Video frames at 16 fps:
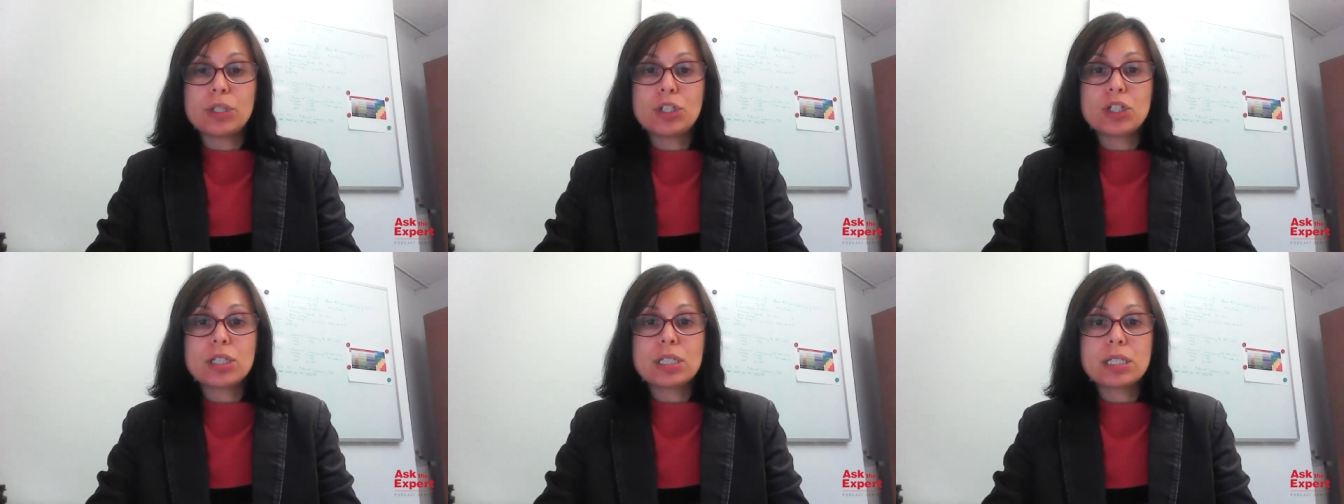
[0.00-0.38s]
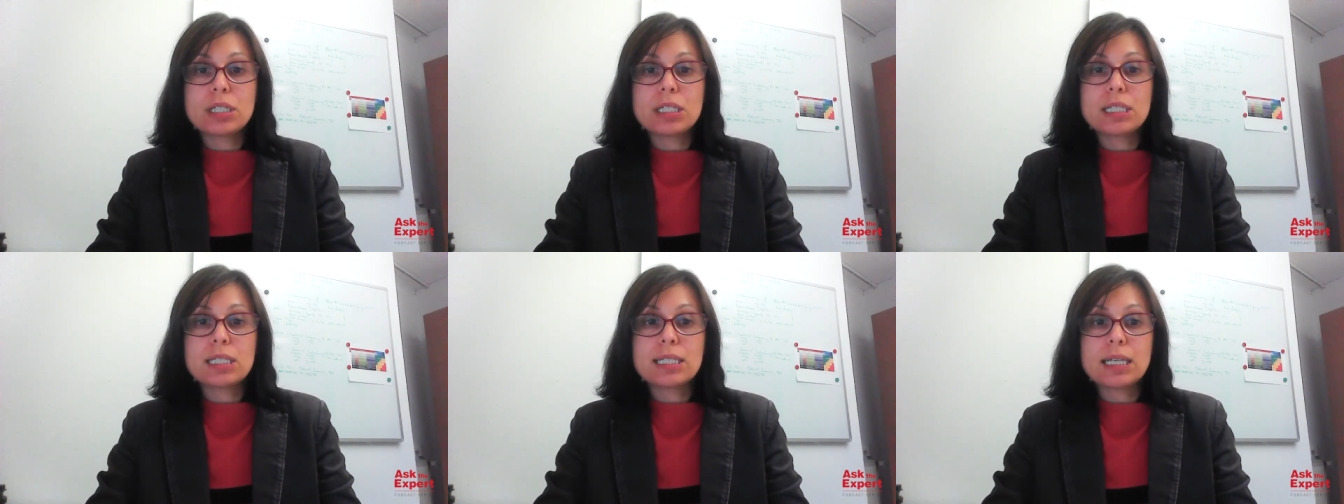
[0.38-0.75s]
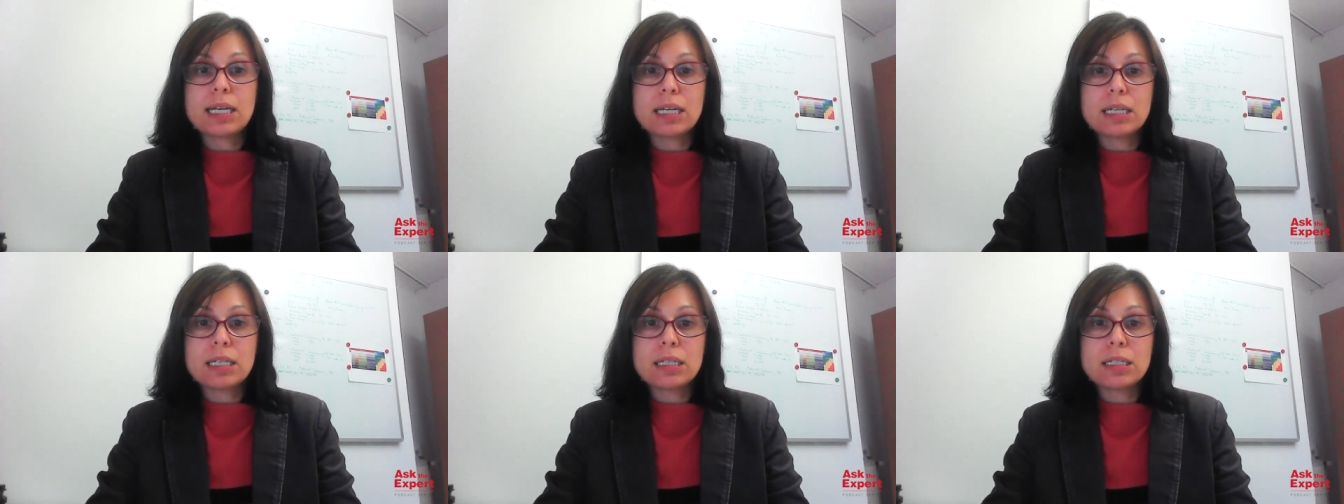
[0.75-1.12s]
which is
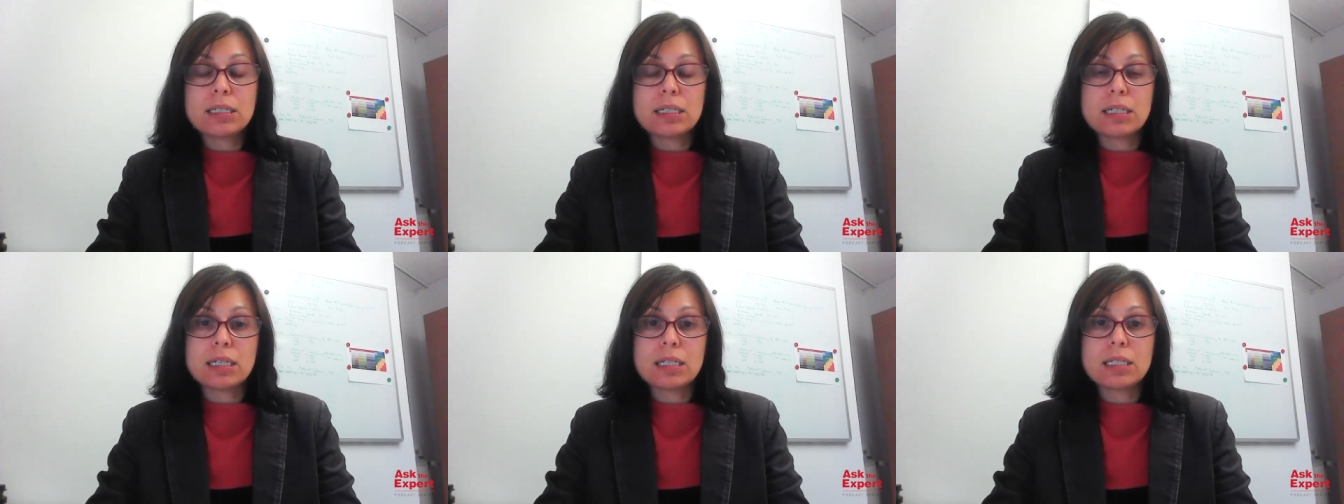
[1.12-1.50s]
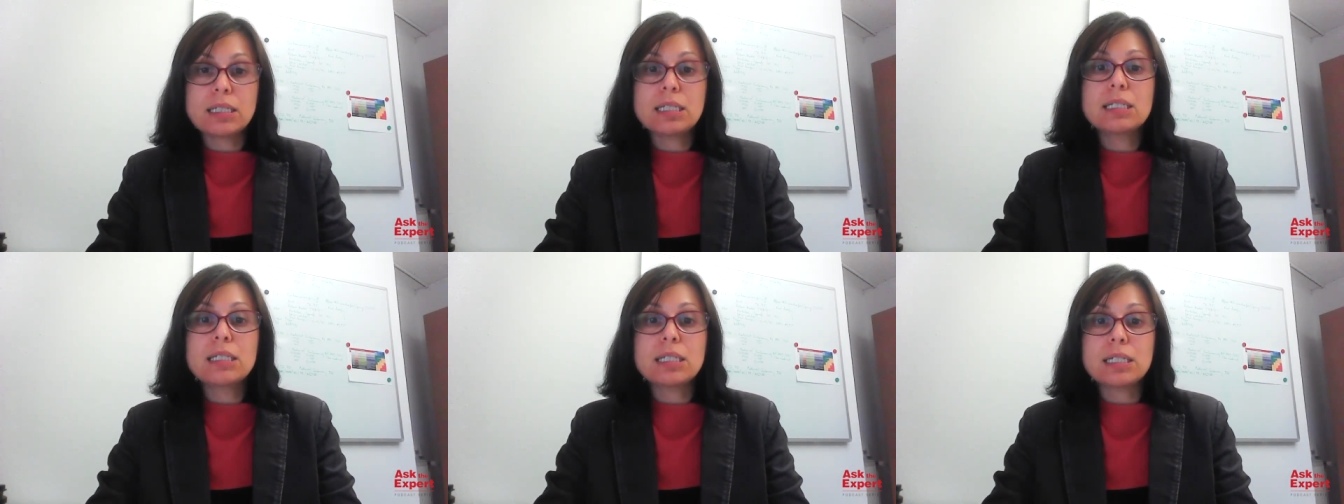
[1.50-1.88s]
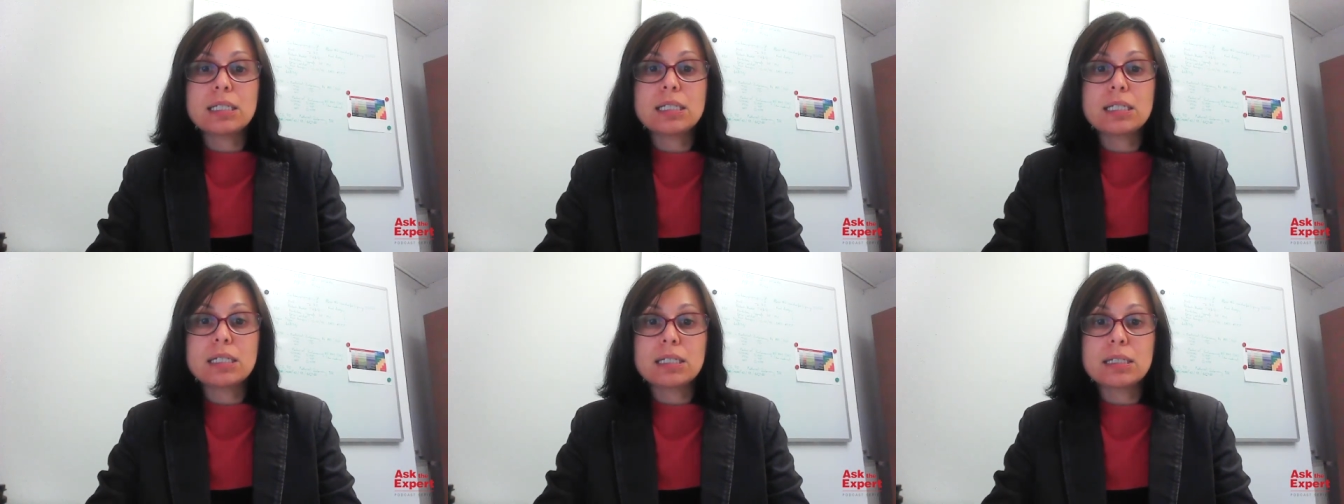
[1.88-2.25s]
designed and
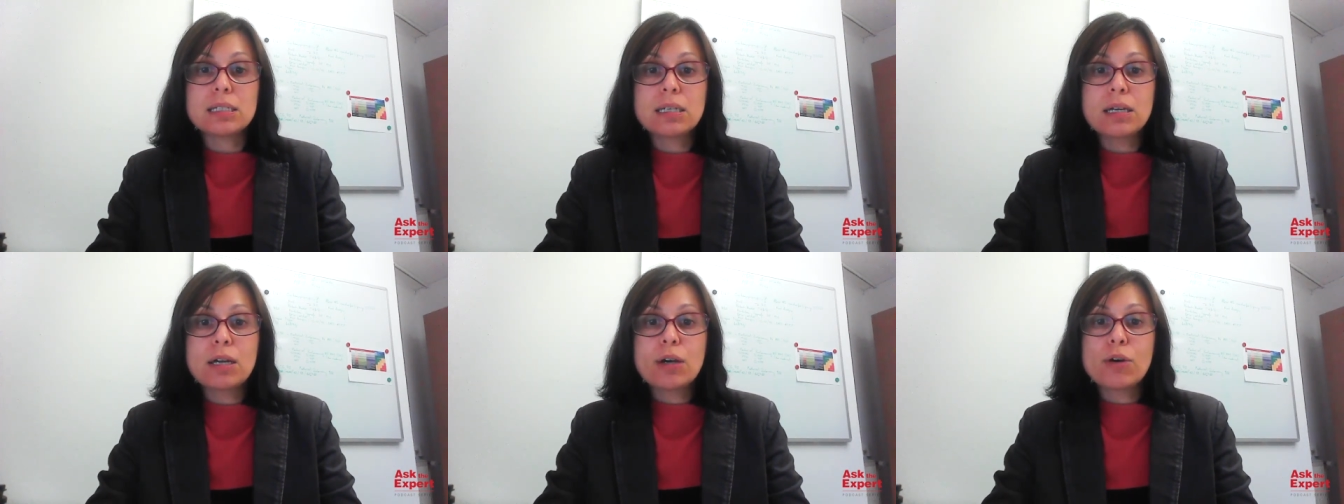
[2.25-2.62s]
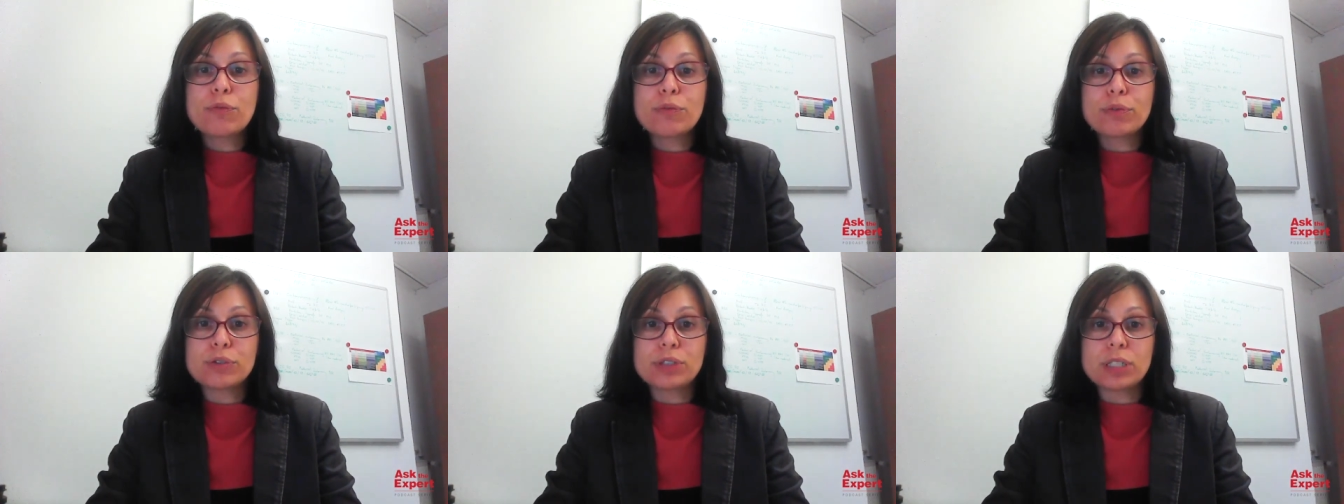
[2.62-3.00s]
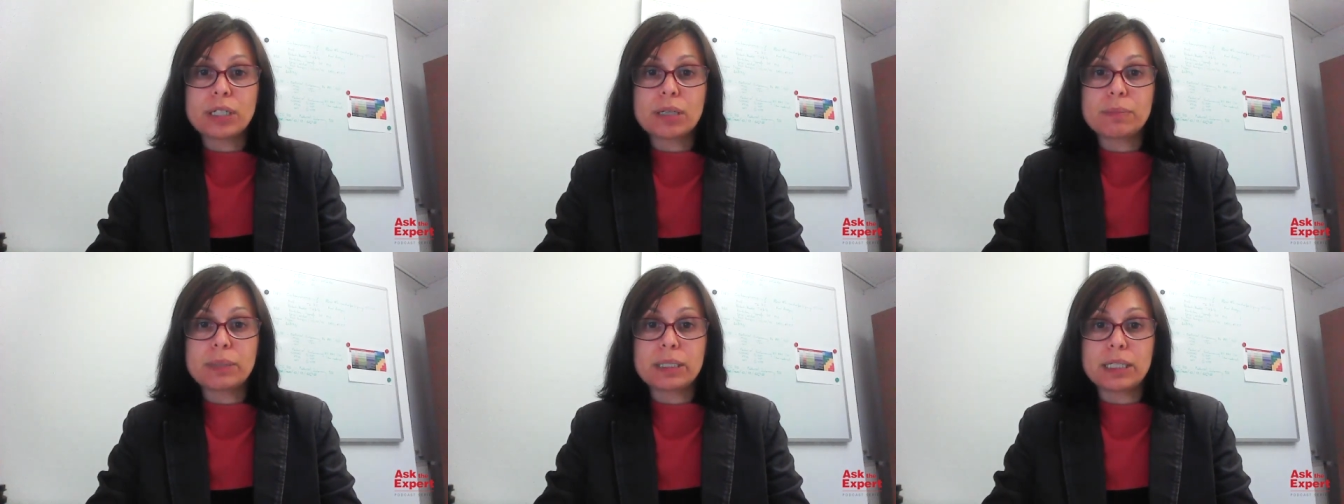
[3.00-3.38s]
tested for the
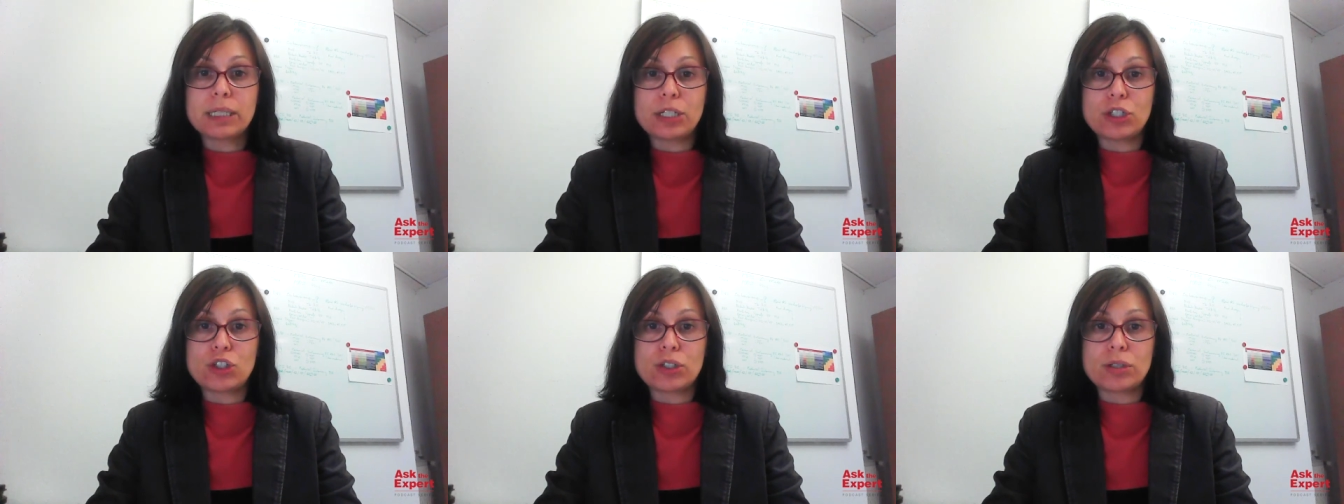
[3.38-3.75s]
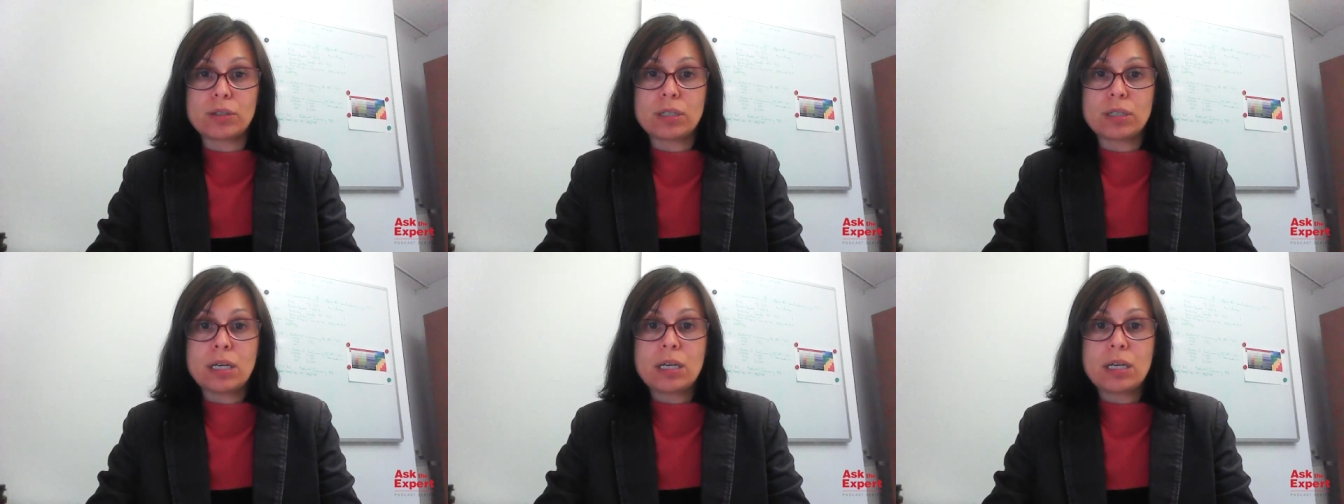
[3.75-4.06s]
application.